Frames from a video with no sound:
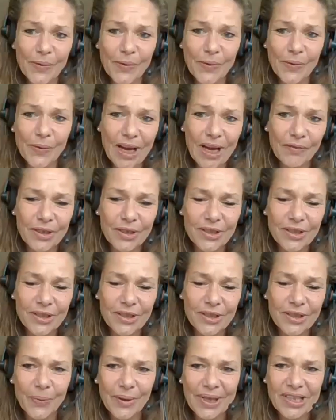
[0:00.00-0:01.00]
covers the
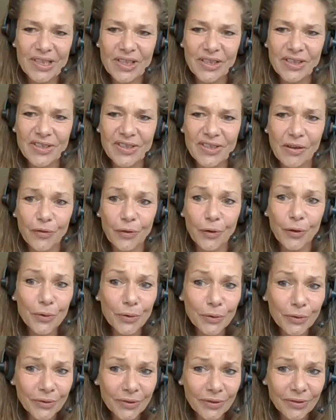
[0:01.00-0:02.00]
questions of
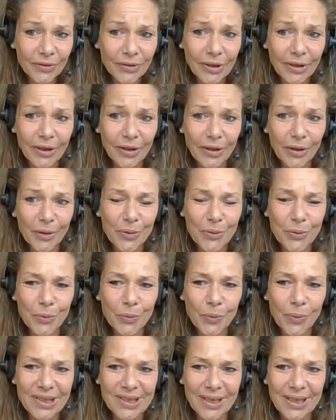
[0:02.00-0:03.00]
Ruth, who
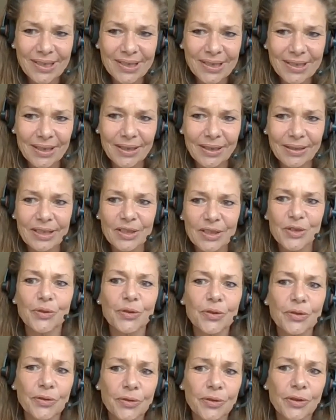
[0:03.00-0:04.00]
was asking, did you
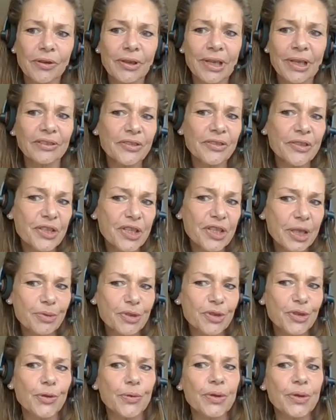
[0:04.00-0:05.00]
do your internships
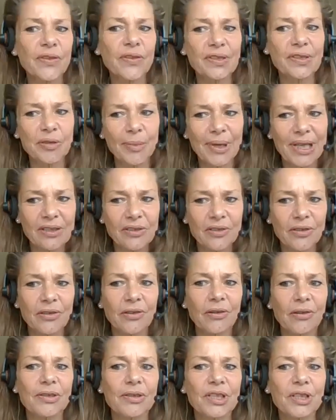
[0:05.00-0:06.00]
during the semester
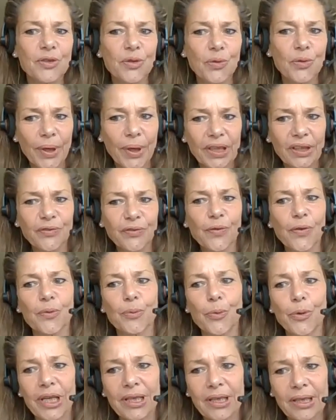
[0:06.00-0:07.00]
or did you wait for the
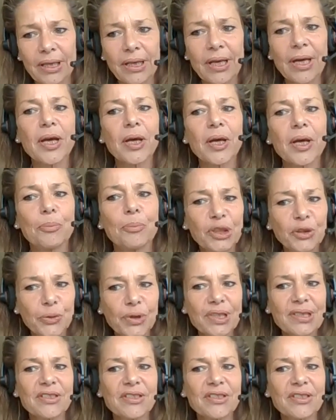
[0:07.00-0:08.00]
break
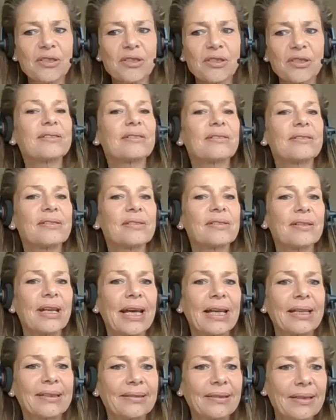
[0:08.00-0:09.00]
between semesters
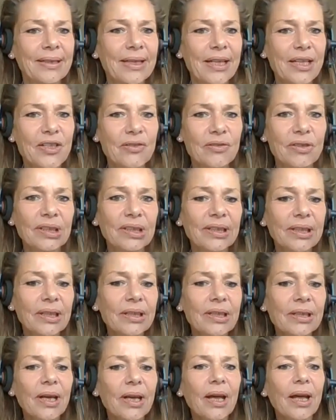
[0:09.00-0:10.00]
at
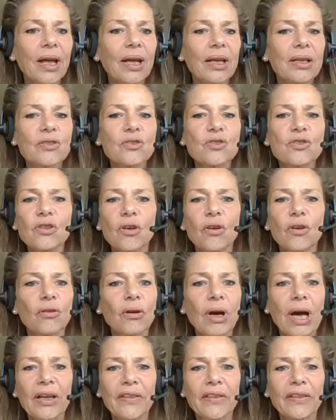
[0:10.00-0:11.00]
IHEID?
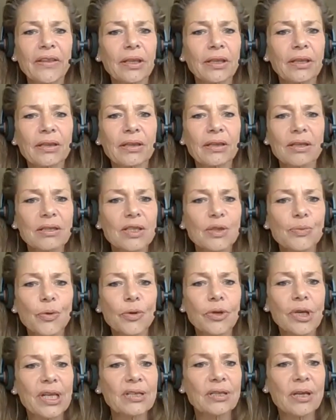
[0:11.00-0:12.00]
So I think this is
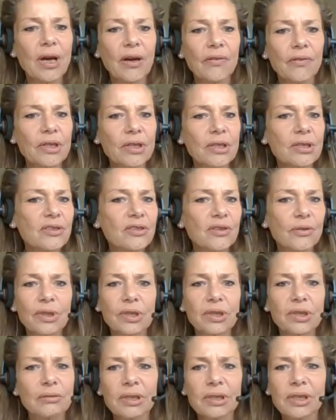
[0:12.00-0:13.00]
more or less covered. So
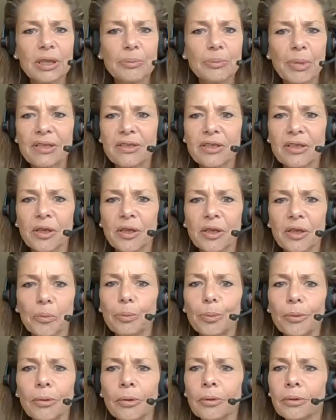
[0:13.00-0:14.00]
it depends on
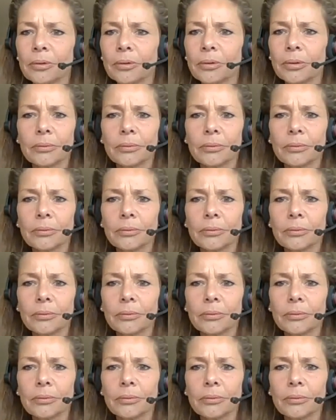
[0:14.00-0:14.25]
people.